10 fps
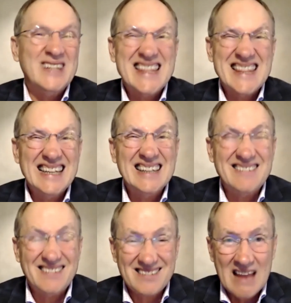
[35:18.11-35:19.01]
The thing that
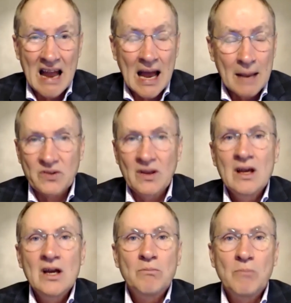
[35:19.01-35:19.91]
stops
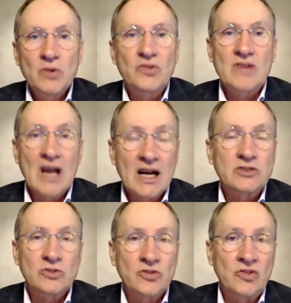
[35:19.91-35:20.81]
most
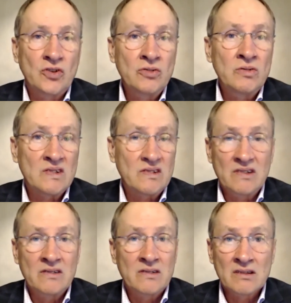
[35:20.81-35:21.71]
doctoral students
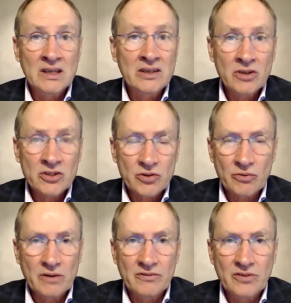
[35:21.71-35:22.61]
is the literature
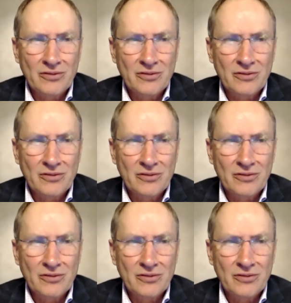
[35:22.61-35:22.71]
review.